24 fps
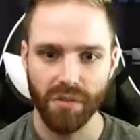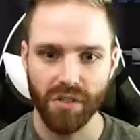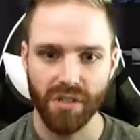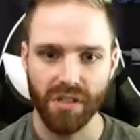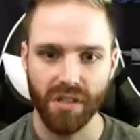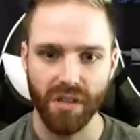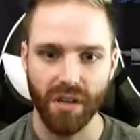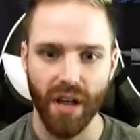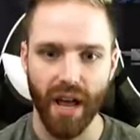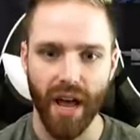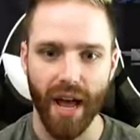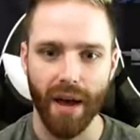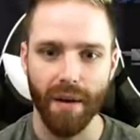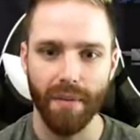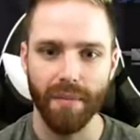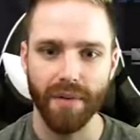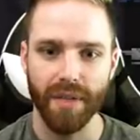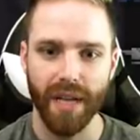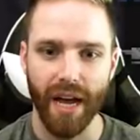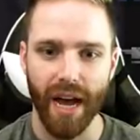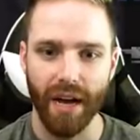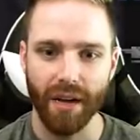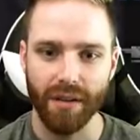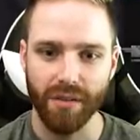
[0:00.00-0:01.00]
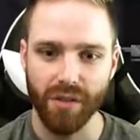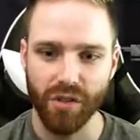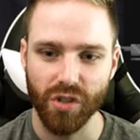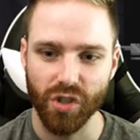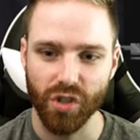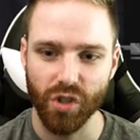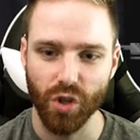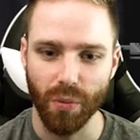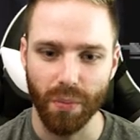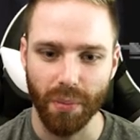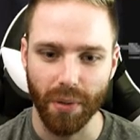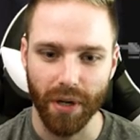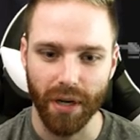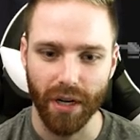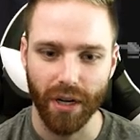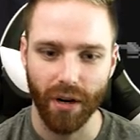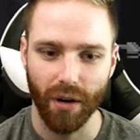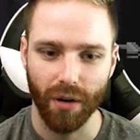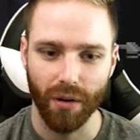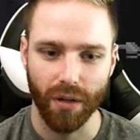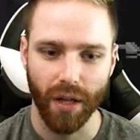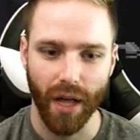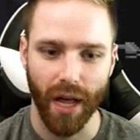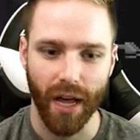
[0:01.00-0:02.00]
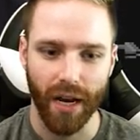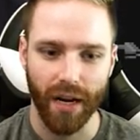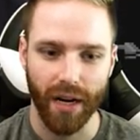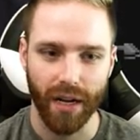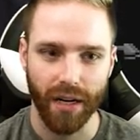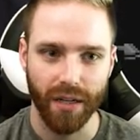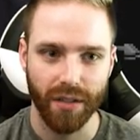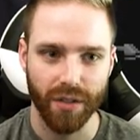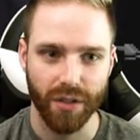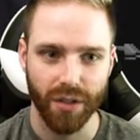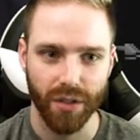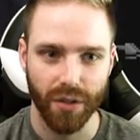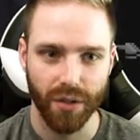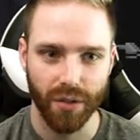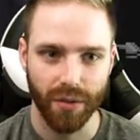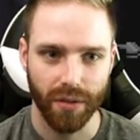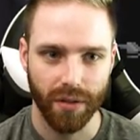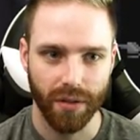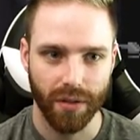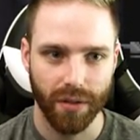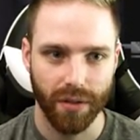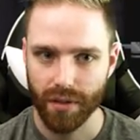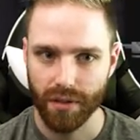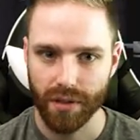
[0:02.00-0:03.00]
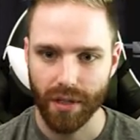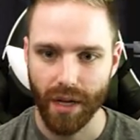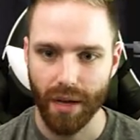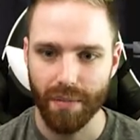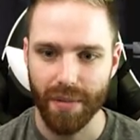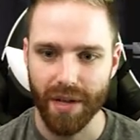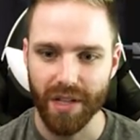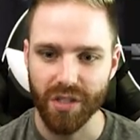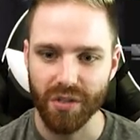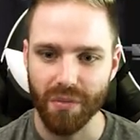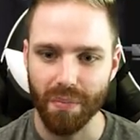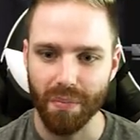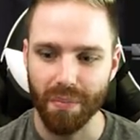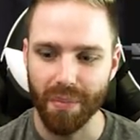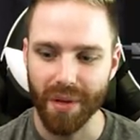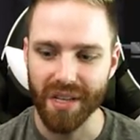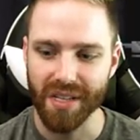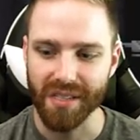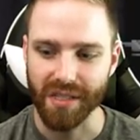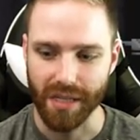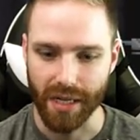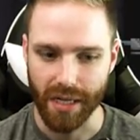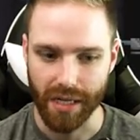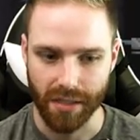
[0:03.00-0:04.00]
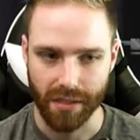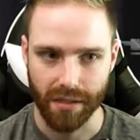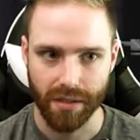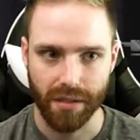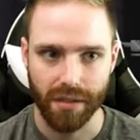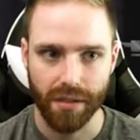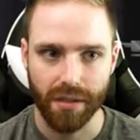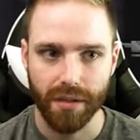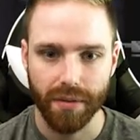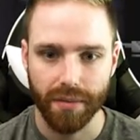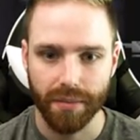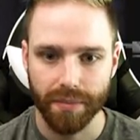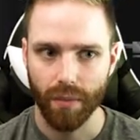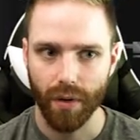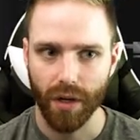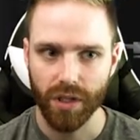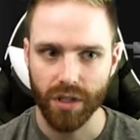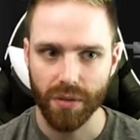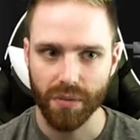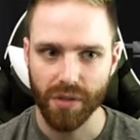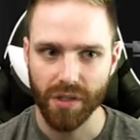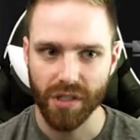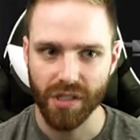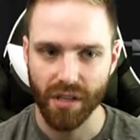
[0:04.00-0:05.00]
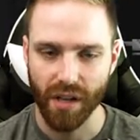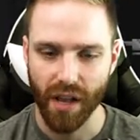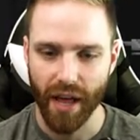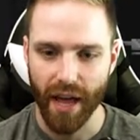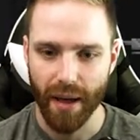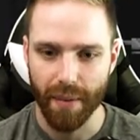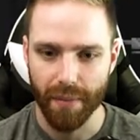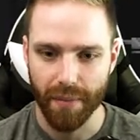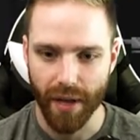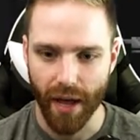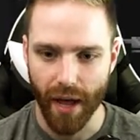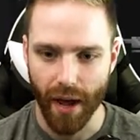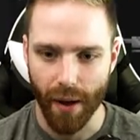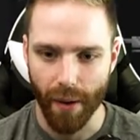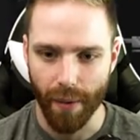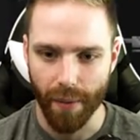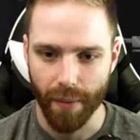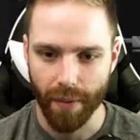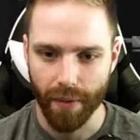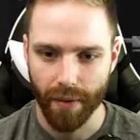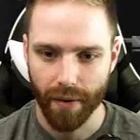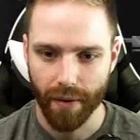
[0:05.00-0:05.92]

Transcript: slam down superhero landing too? That means business. Watch him slam down.